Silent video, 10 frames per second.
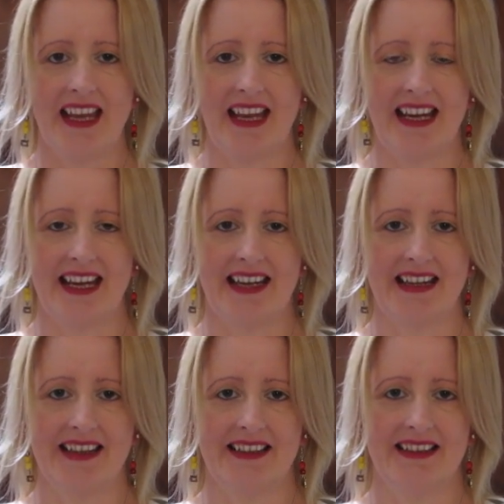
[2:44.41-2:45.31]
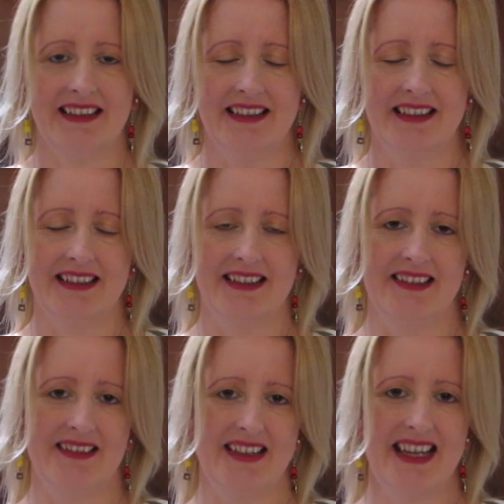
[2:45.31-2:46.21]
And
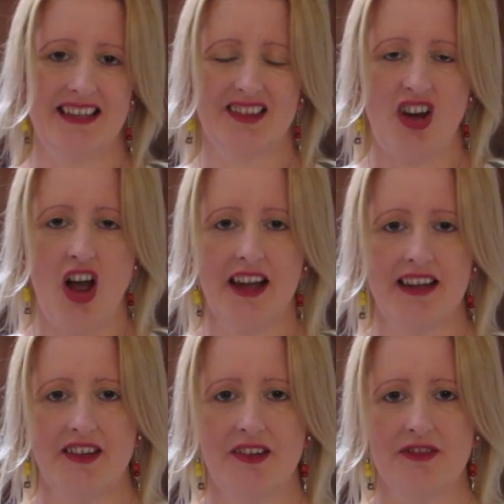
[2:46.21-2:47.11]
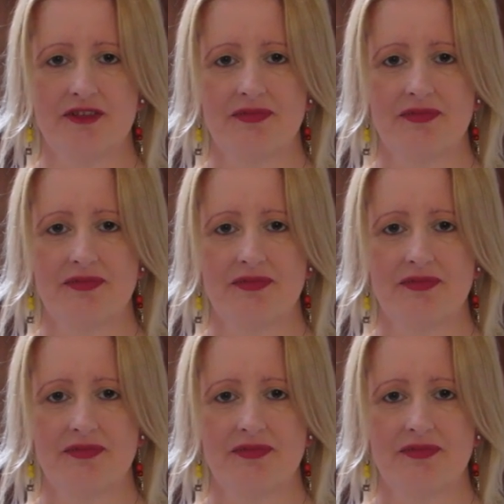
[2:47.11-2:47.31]
it's kind of,